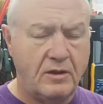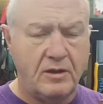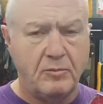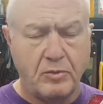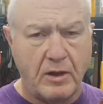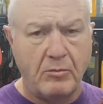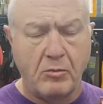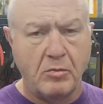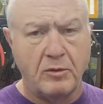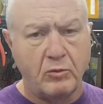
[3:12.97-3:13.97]
it
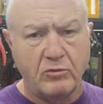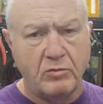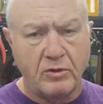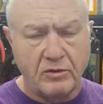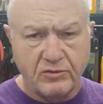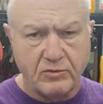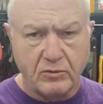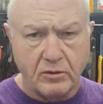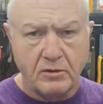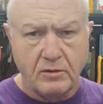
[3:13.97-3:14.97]
probably would have been
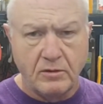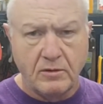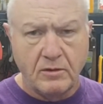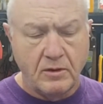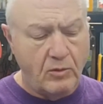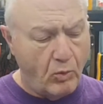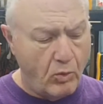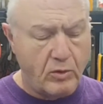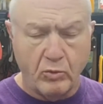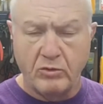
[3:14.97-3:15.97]
destroyed,
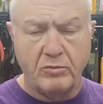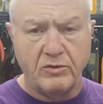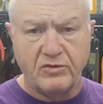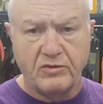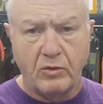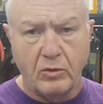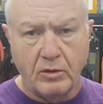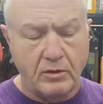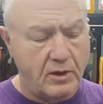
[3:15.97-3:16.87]
or it would have been stolen.